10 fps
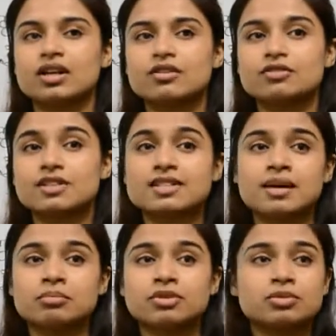For
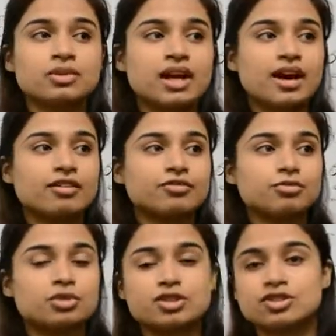example, we have
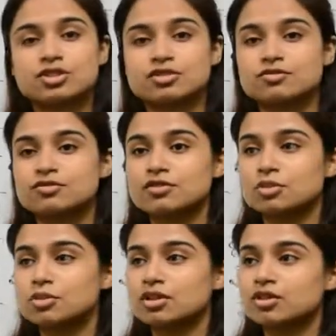Persian
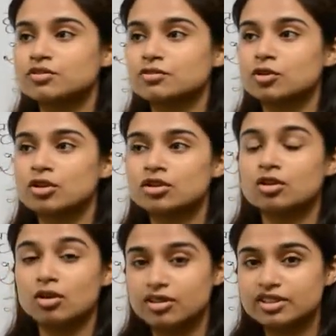word for
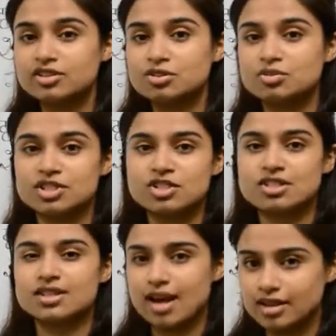orange, which is
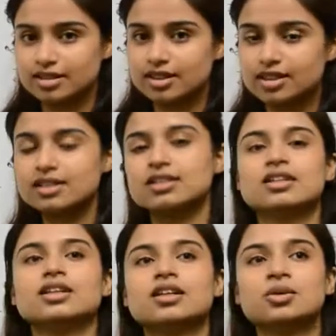narangi.
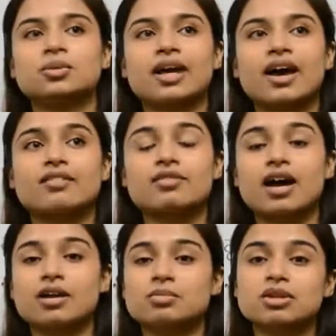We have the
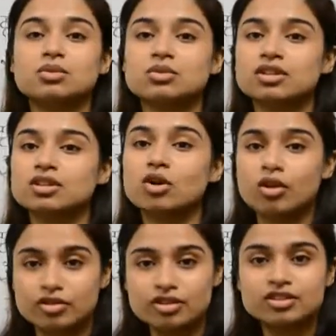Arabic word
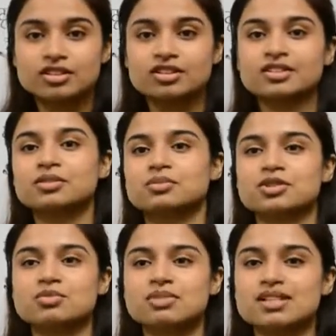aurat,
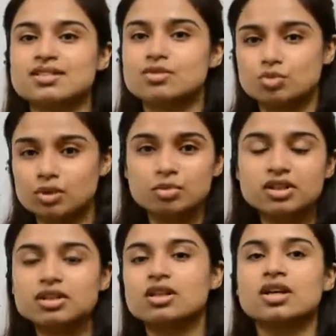which means
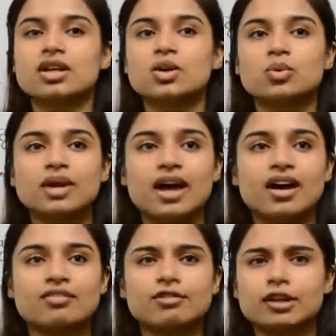woman. We
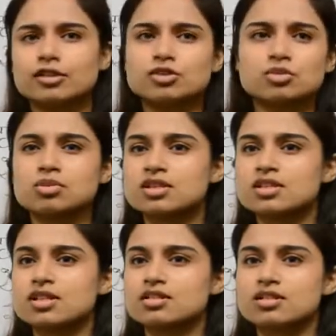have English words
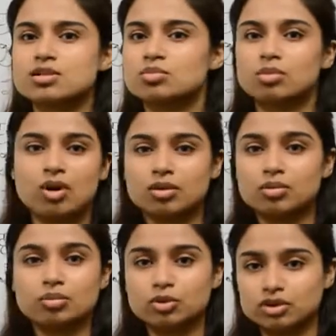such as
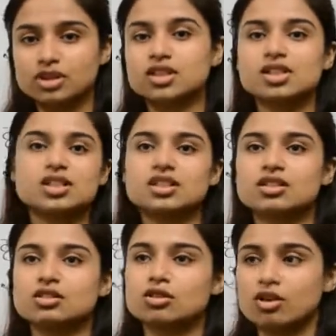botal,
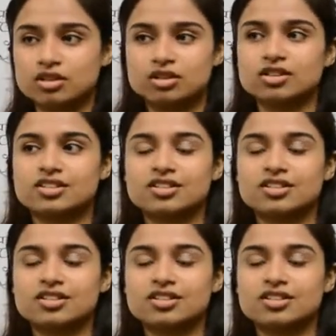doctor,